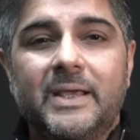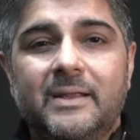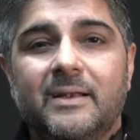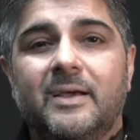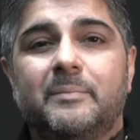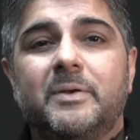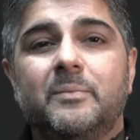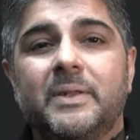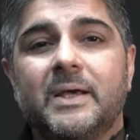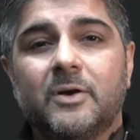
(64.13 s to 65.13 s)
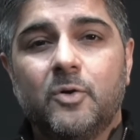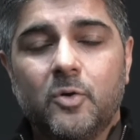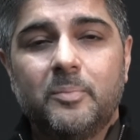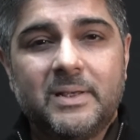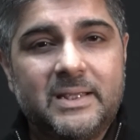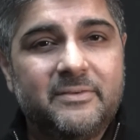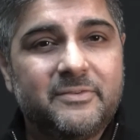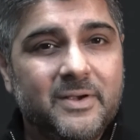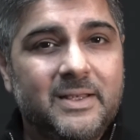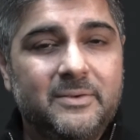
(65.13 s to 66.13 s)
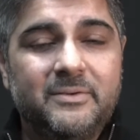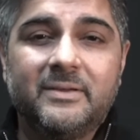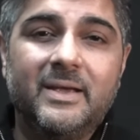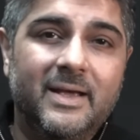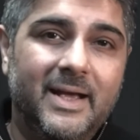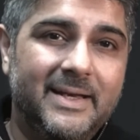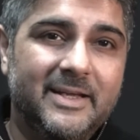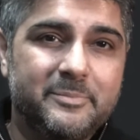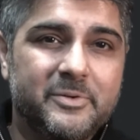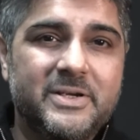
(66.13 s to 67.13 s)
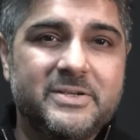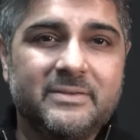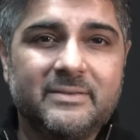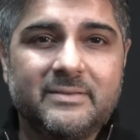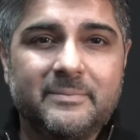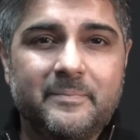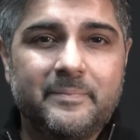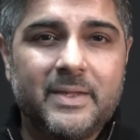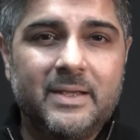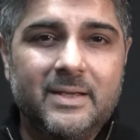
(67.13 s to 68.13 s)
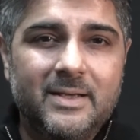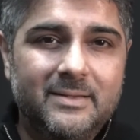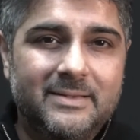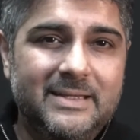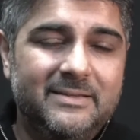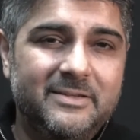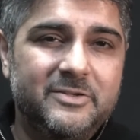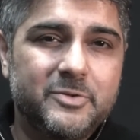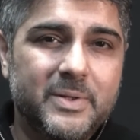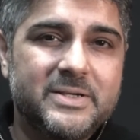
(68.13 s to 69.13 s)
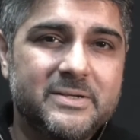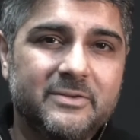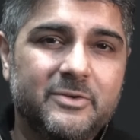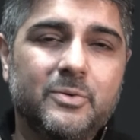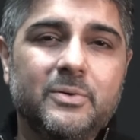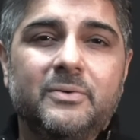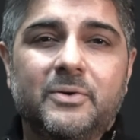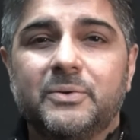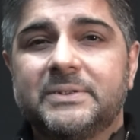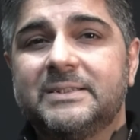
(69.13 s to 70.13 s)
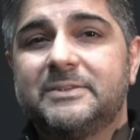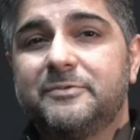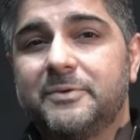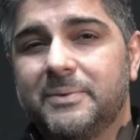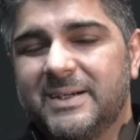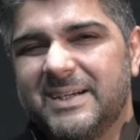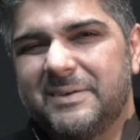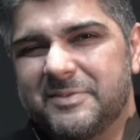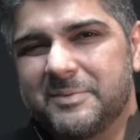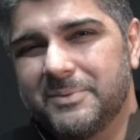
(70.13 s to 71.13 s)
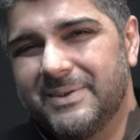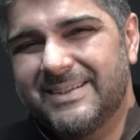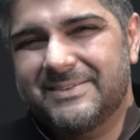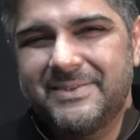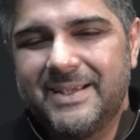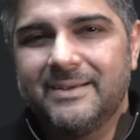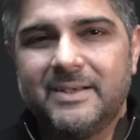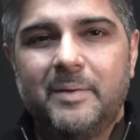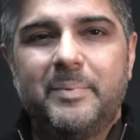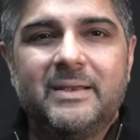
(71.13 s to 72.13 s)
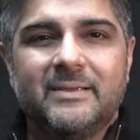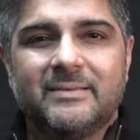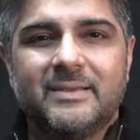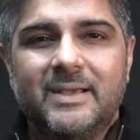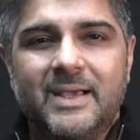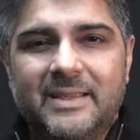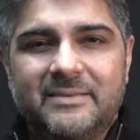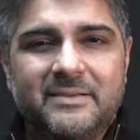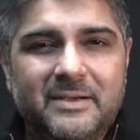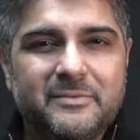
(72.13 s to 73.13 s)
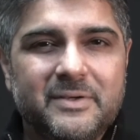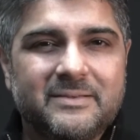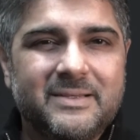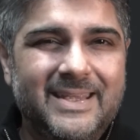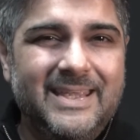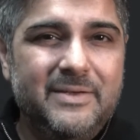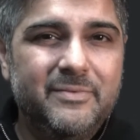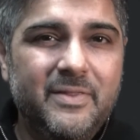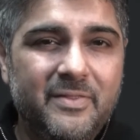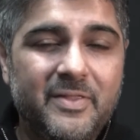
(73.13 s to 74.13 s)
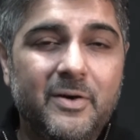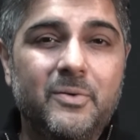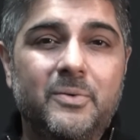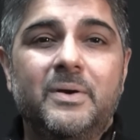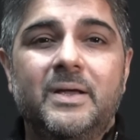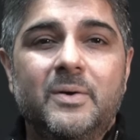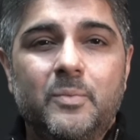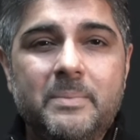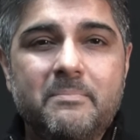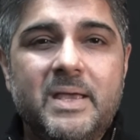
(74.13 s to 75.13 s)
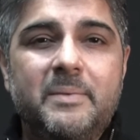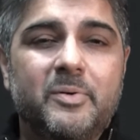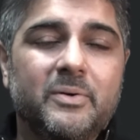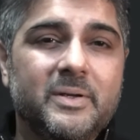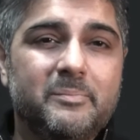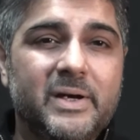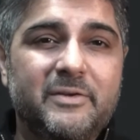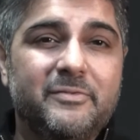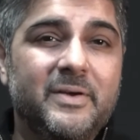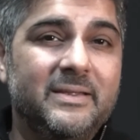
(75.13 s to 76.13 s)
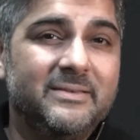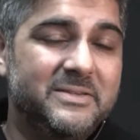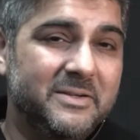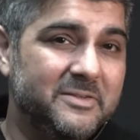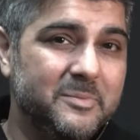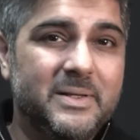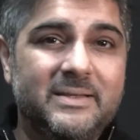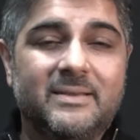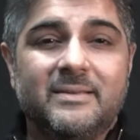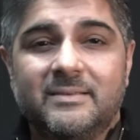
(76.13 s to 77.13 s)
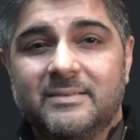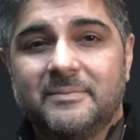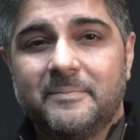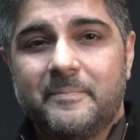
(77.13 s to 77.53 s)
in alignment with our core beliefs, values, and aspirations. These situations cause us to feel uncomfortable and create unhappiness inside of us, even though we may put on a brave face just to please others.